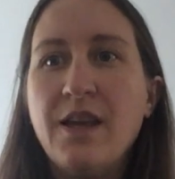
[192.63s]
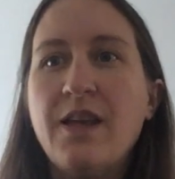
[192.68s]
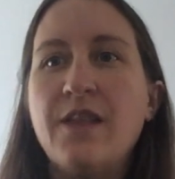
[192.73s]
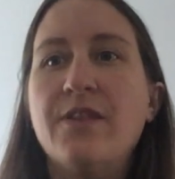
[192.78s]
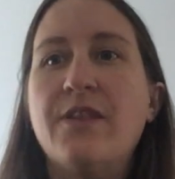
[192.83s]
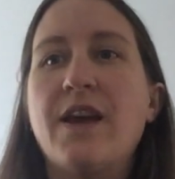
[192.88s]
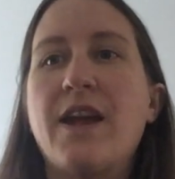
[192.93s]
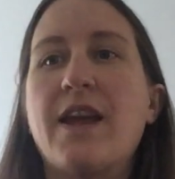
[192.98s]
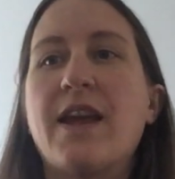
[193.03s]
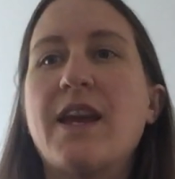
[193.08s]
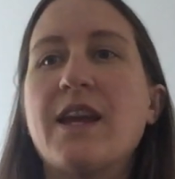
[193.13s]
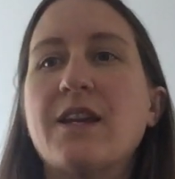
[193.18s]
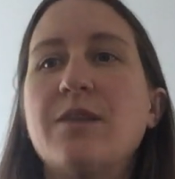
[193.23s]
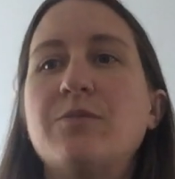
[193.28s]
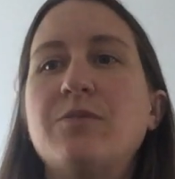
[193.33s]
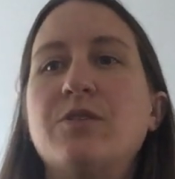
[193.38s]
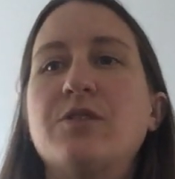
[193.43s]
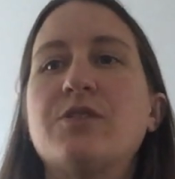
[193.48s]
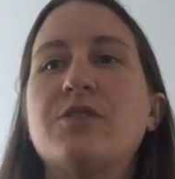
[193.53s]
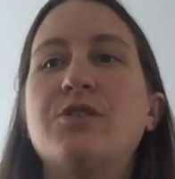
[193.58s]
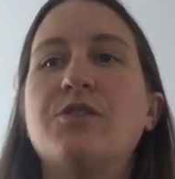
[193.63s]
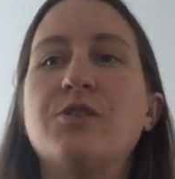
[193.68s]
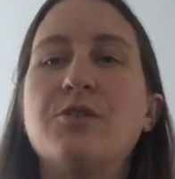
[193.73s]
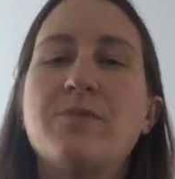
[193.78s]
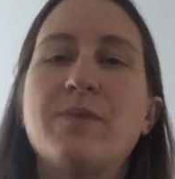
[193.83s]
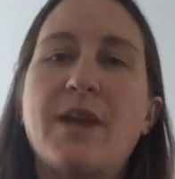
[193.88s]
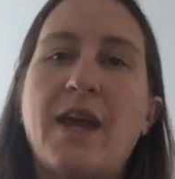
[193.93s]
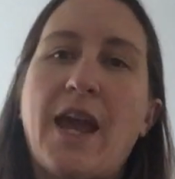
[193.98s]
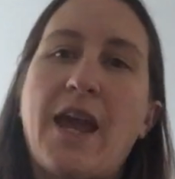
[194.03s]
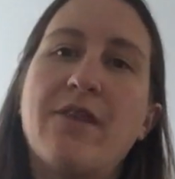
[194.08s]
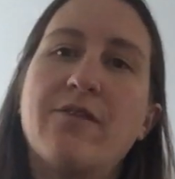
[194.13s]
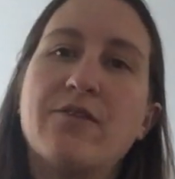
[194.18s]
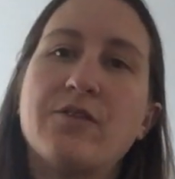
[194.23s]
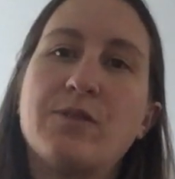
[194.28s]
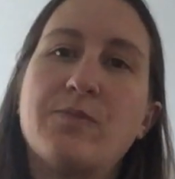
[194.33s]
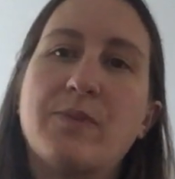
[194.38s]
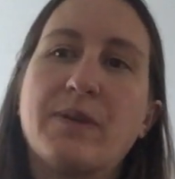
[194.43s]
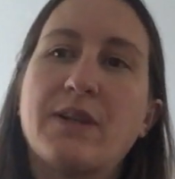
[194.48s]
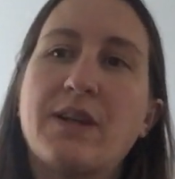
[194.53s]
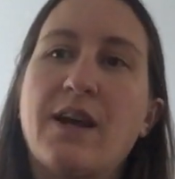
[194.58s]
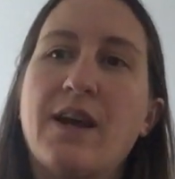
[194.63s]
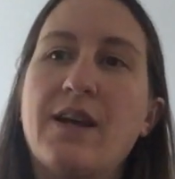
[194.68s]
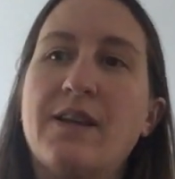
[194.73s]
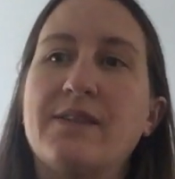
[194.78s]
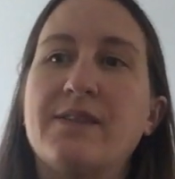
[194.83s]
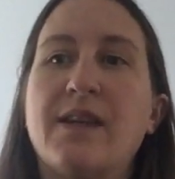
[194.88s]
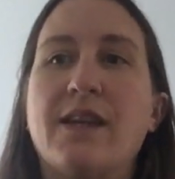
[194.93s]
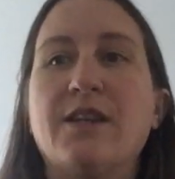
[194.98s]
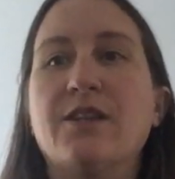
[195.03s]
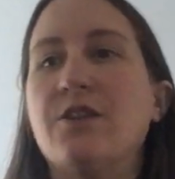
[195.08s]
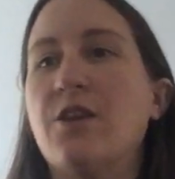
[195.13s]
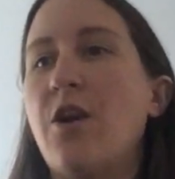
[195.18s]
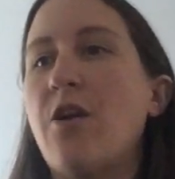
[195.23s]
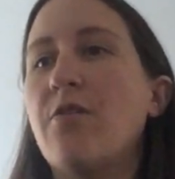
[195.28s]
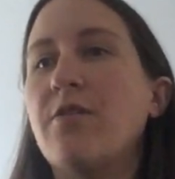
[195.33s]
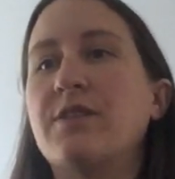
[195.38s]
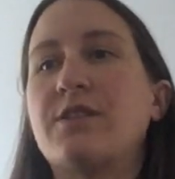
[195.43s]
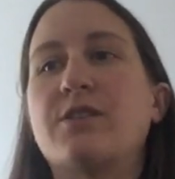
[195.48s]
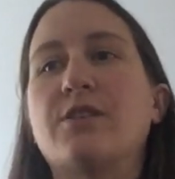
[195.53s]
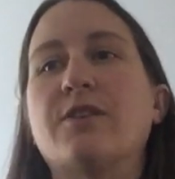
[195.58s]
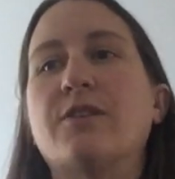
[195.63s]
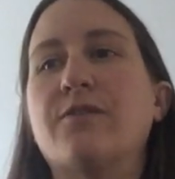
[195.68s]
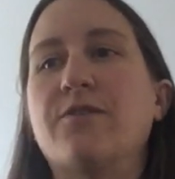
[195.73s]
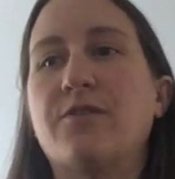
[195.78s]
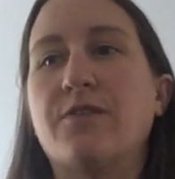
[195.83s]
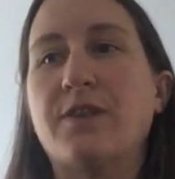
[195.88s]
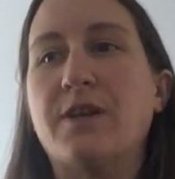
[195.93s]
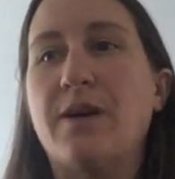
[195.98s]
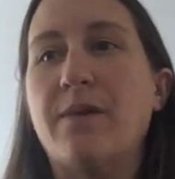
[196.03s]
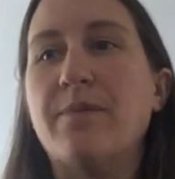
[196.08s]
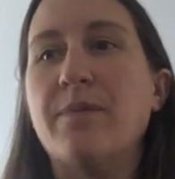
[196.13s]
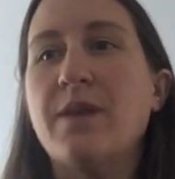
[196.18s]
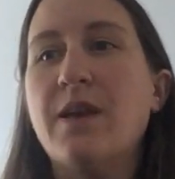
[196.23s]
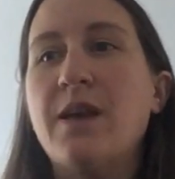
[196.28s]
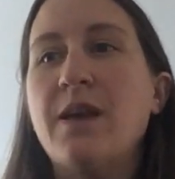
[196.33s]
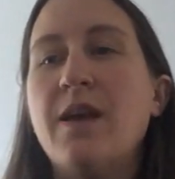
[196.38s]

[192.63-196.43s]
that animals do behaviors because they know it's good for them.